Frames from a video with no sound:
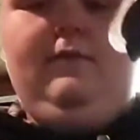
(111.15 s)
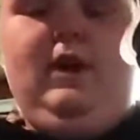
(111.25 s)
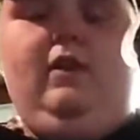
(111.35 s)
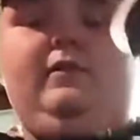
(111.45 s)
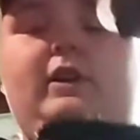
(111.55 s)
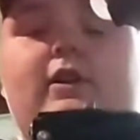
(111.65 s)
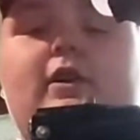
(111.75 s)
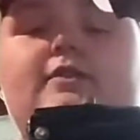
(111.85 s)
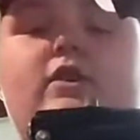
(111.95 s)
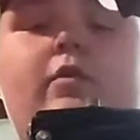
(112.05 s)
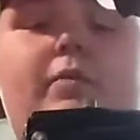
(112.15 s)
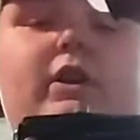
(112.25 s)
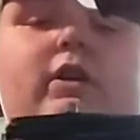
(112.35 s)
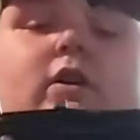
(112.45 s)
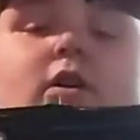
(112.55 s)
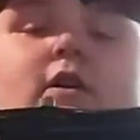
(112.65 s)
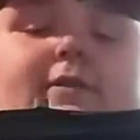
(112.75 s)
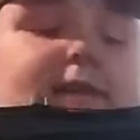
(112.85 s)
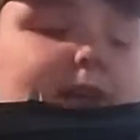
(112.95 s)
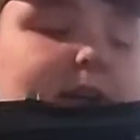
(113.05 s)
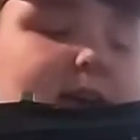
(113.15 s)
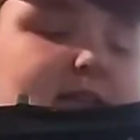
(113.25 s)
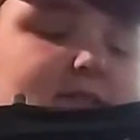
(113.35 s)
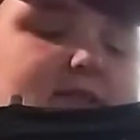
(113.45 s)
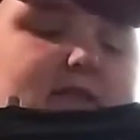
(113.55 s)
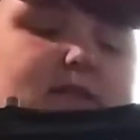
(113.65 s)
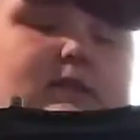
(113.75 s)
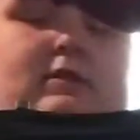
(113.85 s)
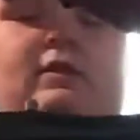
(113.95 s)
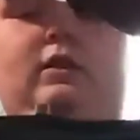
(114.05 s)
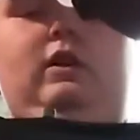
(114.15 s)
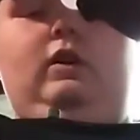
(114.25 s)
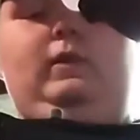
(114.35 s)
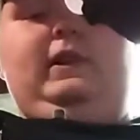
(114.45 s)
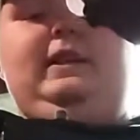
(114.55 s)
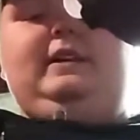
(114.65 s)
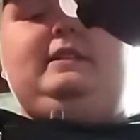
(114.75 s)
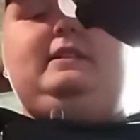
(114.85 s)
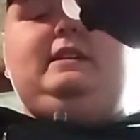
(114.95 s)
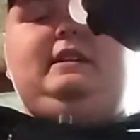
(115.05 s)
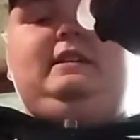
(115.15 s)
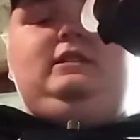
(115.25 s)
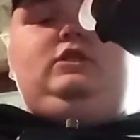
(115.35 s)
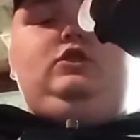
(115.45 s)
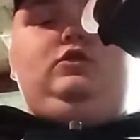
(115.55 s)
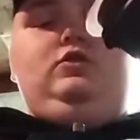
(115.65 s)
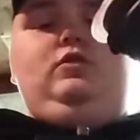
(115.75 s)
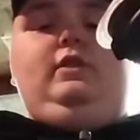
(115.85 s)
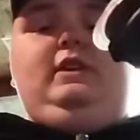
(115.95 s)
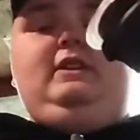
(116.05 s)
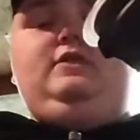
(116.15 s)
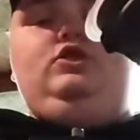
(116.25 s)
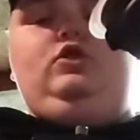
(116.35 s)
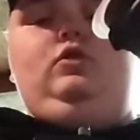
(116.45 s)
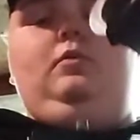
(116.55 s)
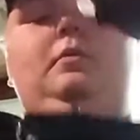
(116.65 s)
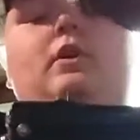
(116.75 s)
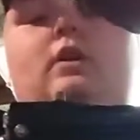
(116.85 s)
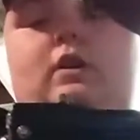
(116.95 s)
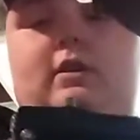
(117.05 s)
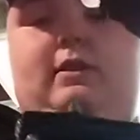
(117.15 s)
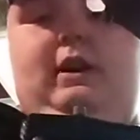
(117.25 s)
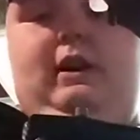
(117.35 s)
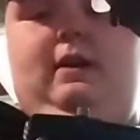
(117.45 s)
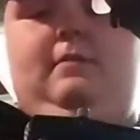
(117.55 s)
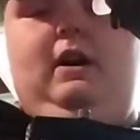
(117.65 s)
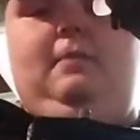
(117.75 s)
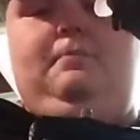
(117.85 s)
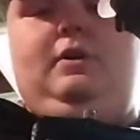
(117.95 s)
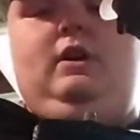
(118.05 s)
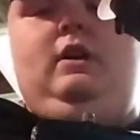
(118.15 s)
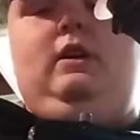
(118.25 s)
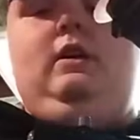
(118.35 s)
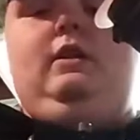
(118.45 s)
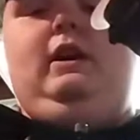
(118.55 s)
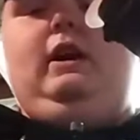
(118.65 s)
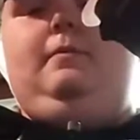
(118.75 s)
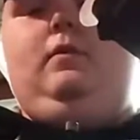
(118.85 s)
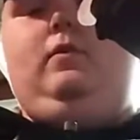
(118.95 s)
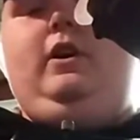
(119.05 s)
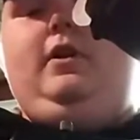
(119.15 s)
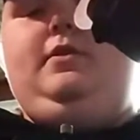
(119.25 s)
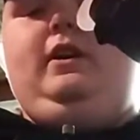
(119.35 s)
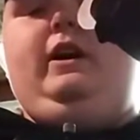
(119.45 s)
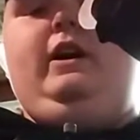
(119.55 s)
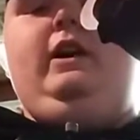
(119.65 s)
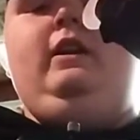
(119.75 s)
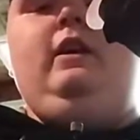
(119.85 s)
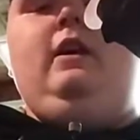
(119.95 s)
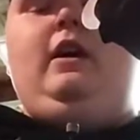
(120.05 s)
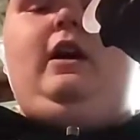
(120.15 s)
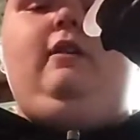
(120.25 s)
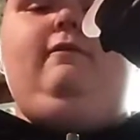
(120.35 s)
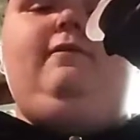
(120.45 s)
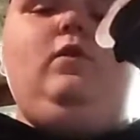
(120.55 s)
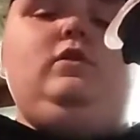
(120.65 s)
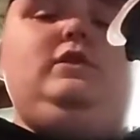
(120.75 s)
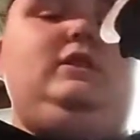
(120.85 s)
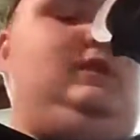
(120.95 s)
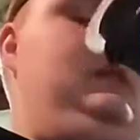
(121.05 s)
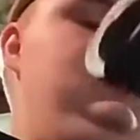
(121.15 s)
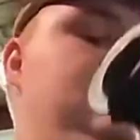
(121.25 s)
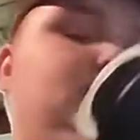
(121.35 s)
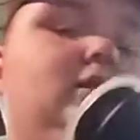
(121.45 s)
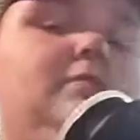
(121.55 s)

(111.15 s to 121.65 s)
valve in here is open. The gases are released into this tube. They come up, they come around the gun, and force this